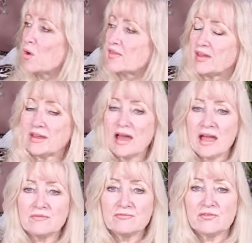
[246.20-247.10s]
where they
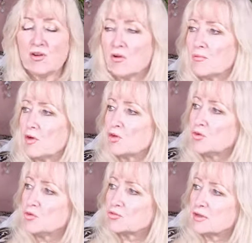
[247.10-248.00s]
came from,
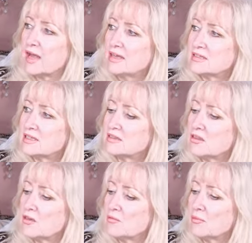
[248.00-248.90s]
who created
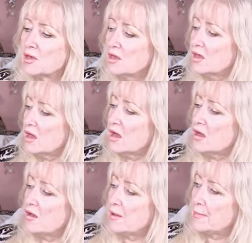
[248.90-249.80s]
them,
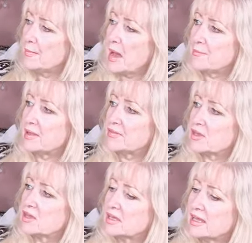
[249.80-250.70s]
um, how big
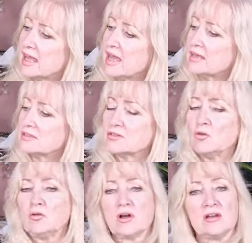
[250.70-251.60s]
they're going to get,
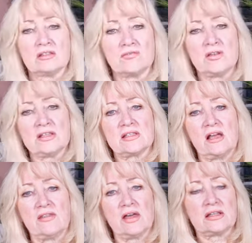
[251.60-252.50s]
all kinds of things
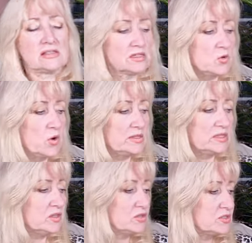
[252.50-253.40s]
like that. It's quite
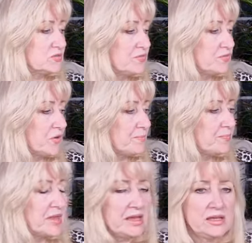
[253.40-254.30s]
a lot of um,
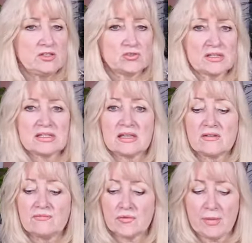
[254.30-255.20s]
interesting
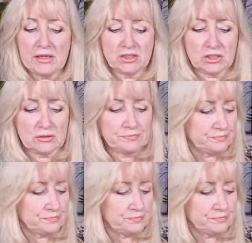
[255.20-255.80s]
information.